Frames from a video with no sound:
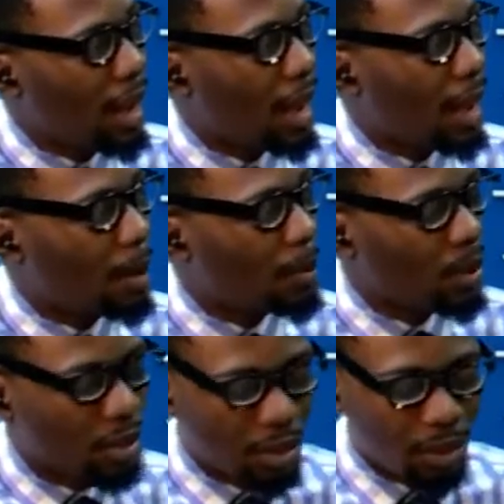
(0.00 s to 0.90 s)

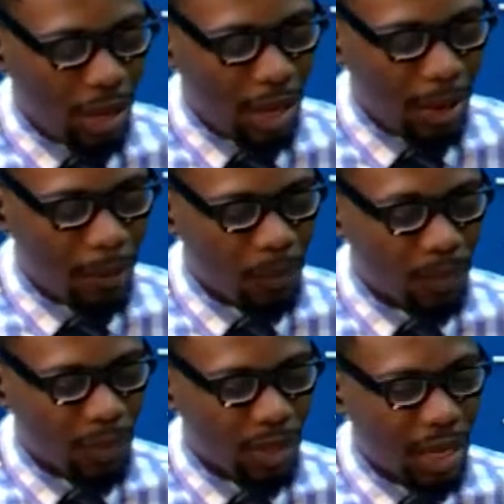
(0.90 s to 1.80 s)

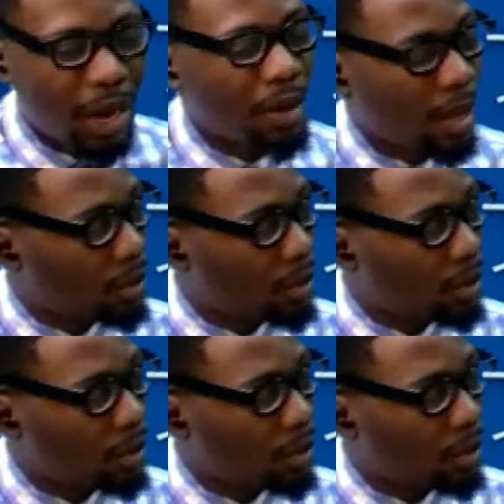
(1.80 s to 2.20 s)
carry